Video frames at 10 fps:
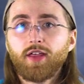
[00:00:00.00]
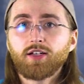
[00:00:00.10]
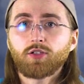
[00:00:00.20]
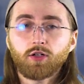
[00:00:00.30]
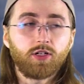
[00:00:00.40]

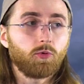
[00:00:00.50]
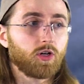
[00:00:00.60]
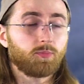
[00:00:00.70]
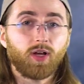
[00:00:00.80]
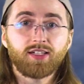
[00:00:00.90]
that dirty
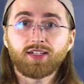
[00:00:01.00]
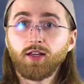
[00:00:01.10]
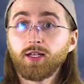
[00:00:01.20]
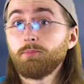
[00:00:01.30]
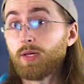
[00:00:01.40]
work by
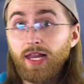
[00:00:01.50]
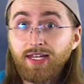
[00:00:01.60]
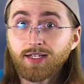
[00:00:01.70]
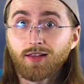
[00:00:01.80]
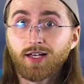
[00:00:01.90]
selling
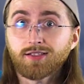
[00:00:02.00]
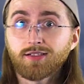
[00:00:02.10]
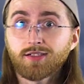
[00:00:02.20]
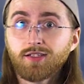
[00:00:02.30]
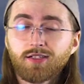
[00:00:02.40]
blanket
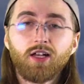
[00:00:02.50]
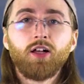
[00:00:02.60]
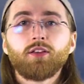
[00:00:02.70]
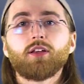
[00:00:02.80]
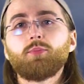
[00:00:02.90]
licenses that